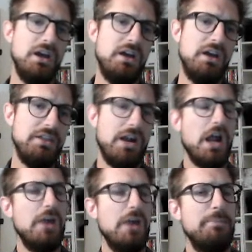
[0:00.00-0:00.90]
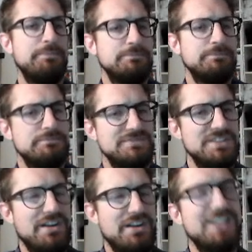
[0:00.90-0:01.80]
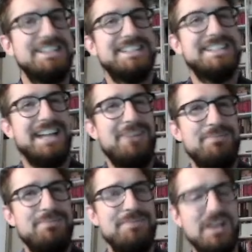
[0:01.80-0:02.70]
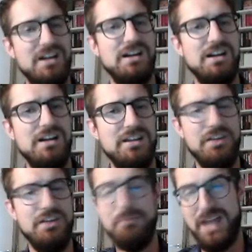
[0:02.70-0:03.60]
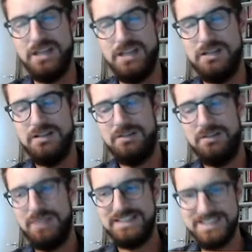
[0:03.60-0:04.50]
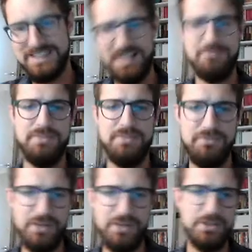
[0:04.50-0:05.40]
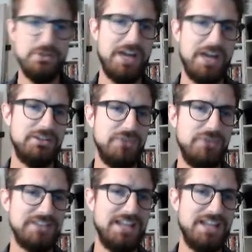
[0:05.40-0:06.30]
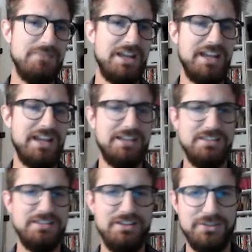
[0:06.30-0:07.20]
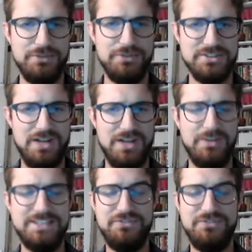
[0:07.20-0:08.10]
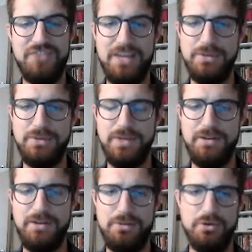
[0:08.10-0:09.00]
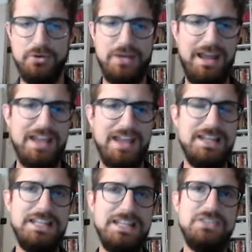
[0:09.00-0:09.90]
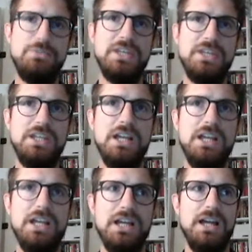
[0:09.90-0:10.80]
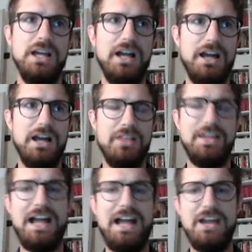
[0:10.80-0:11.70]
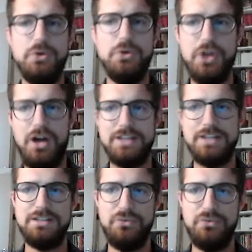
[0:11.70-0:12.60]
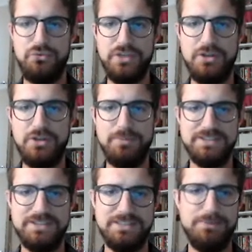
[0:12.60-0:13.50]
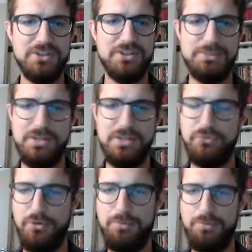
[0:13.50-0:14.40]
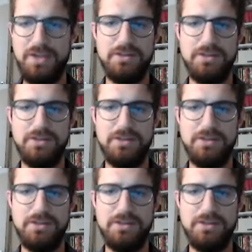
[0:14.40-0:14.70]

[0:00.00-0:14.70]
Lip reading: there are some, not many, but some very good artifacts that I might get on the first round. It's very rare though, and I need to be the guy who got free compasses, possibly the fourth player in a